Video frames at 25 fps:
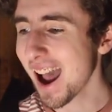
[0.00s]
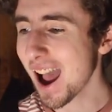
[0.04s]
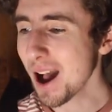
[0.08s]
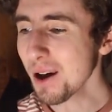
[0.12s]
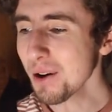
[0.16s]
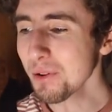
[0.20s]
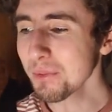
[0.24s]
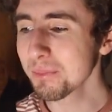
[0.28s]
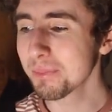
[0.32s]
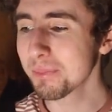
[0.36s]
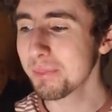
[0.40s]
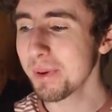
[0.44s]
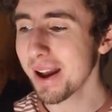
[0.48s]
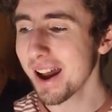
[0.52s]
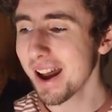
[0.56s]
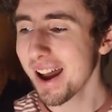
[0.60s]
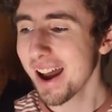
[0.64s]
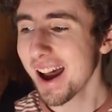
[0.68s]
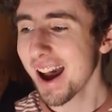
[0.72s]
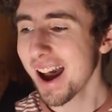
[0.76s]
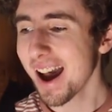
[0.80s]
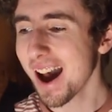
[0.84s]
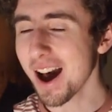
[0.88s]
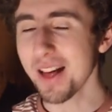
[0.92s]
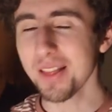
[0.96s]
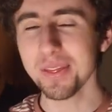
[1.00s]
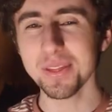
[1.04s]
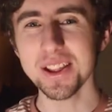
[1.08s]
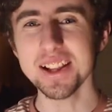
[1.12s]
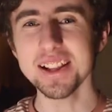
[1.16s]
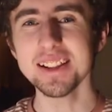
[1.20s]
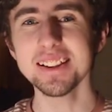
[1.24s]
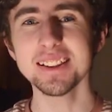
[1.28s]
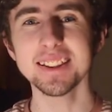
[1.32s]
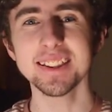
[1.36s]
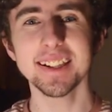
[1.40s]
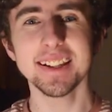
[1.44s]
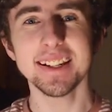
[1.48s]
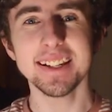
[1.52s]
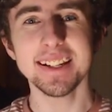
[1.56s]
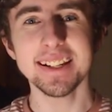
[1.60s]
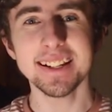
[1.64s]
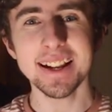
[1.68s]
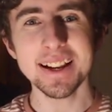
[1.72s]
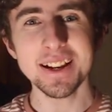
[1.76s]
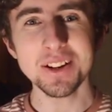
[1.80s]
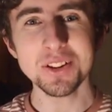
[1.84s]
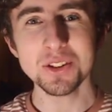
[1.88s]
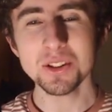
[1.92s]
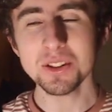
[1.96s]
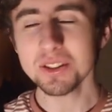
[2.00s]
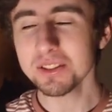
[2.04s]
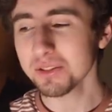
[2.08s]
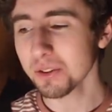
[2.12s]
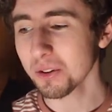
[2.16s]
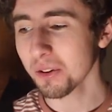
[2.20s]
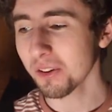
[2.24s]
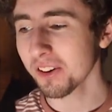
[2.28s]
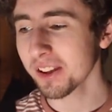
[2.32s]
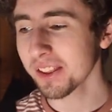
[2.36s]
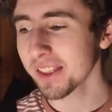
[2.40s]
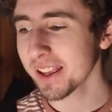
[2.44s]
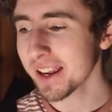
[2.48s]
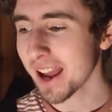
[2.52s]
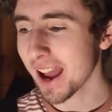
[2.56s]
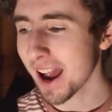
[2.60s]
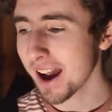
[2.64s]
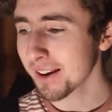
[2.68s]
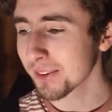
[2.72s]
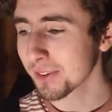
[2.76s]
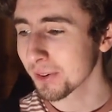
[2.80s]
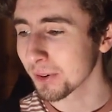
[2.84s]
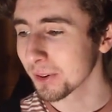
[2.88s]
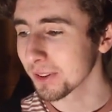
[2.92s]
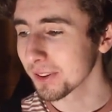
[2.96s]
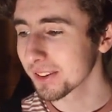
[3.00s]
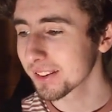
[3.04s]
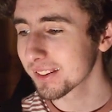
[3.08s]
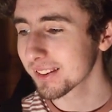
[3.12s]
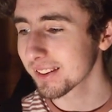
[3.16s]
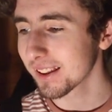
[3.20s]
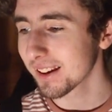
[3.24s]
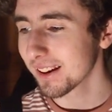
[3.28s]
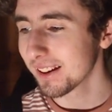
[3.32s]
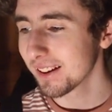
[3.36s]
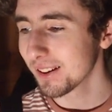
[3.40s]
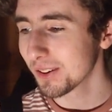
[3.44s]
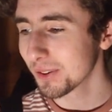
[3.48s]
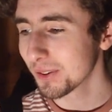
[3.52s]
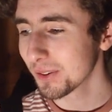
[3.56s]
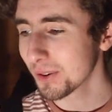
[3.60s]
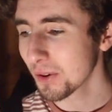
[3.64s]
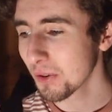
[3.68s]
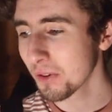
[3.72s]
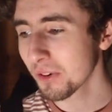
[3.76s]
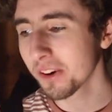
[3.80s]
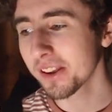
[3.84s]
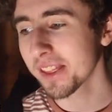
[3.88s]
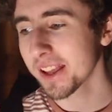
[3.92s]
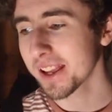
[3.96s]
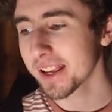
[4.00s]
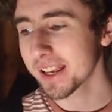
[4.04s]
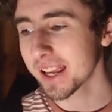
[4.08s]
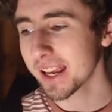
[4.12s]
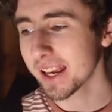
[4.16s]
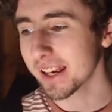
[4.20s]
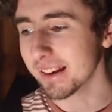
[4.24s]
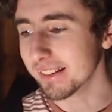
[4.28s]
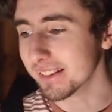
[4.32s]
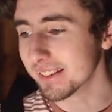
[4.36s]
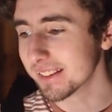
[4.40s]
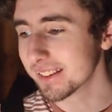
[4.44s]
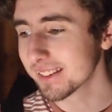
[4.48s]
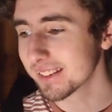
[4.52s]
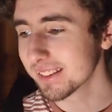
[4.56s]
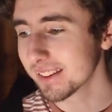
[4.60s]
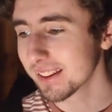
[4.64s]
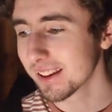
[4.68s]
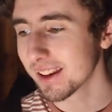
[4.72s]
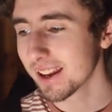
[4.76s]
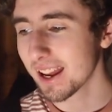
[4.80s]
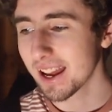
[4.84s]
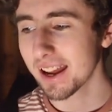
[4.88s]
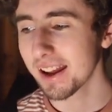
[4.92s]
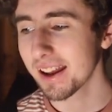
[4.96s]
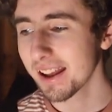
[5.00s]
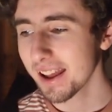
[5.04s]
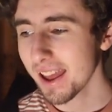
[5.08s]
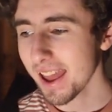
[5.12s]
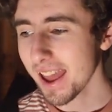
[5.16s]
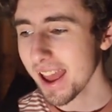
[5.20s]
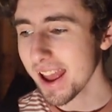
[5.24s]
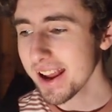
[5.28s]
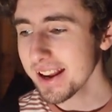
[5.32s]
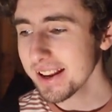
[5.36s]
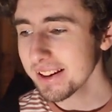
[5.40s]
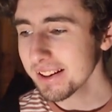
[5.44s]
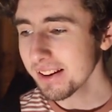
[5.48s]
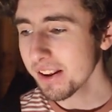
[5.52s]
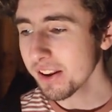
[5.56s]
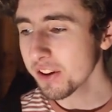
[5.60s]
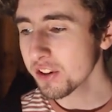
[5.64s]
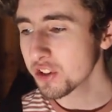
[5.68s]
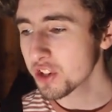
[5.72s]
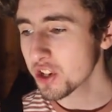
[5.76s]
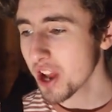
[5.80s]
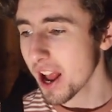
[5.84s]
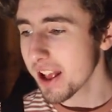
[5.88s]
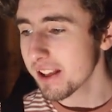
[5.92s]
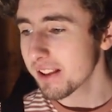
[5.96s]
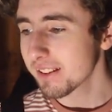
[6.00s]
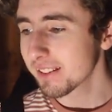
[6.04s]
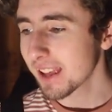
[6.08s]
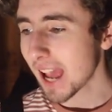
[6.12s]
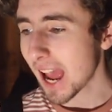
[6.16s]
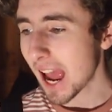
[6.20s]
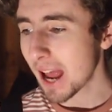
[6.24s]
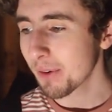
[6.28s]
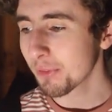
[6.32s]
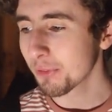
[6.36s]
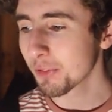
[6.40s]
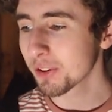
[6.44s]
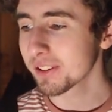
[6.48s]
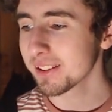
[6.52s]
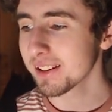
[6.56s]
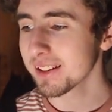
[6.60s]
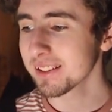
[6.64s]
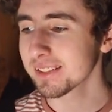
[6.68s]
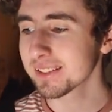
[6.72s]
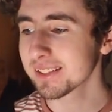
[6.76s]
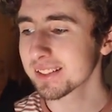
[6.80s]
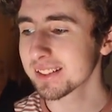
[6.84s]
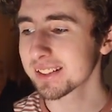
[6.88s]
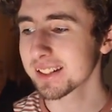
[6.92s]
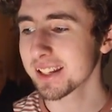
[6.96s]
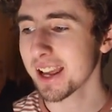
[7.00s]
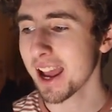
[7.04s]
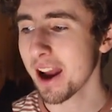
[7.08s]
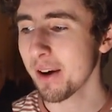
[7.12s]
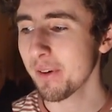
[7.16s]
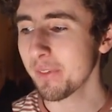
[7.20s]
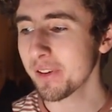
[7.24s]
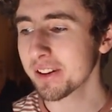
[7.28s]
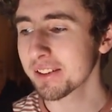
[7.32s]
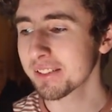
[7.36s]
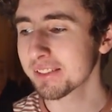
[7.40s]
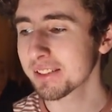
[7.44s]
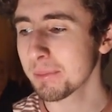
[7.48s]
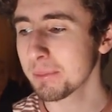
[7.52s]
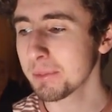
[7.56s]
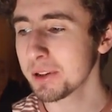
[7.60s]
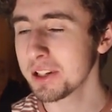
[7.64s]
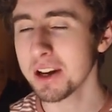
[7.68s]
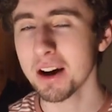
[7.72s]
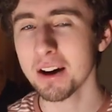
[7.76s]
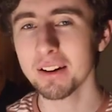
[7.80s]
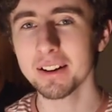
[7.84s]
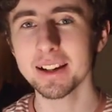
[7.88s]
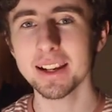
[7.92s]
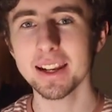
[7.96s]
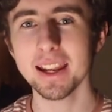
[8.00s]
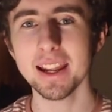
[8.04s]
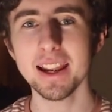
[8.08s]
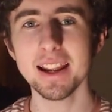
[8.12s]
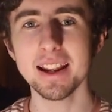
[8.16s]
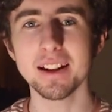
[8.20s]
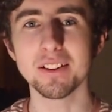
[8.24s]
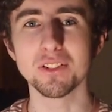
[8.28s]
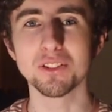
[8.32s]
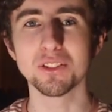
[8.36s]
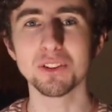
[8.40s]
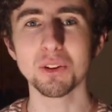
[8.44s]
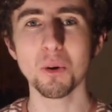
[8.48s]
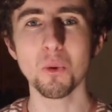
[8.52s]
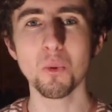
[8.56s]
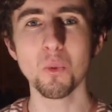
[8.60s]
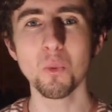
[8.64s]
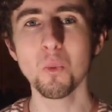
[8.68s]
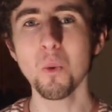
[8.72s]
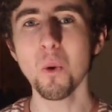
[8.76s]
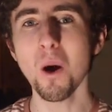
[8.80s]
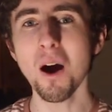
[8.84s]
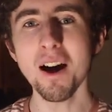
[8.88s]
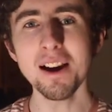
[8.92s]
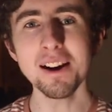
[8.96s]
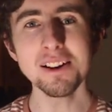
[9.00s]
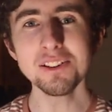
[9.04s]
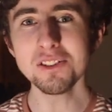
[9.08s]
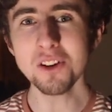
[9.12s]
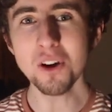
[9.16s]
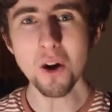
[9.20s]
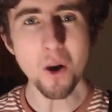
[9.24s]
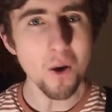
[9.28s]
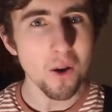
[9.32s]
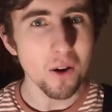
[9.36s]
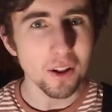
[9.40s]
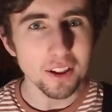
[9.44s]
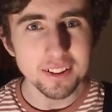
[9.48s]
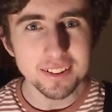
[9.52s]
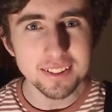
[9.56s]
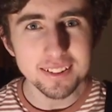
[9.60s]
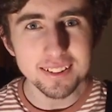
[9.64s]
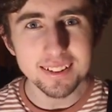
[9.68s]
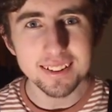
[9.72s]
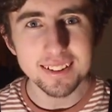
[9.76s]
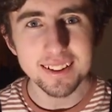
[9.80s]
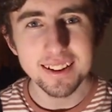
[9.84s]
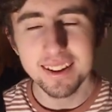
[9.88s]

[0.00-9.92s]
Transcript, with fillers: How are these teenagers or are they adults? Or are they kids? Aiden and Jace can't resist scaring some young kids. Why not?